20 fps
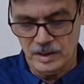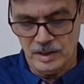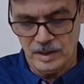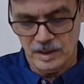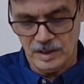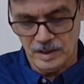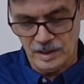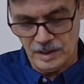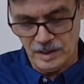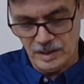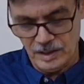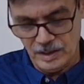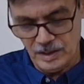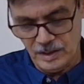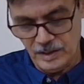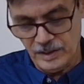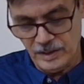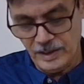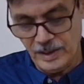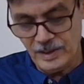uh,
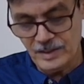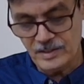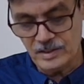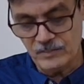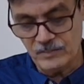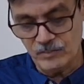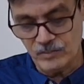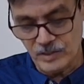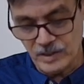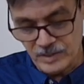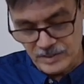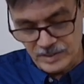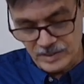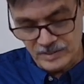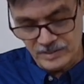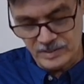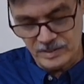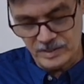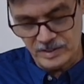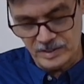Nancy Fraser's
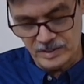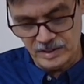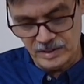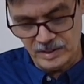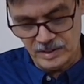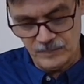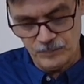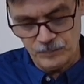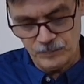theory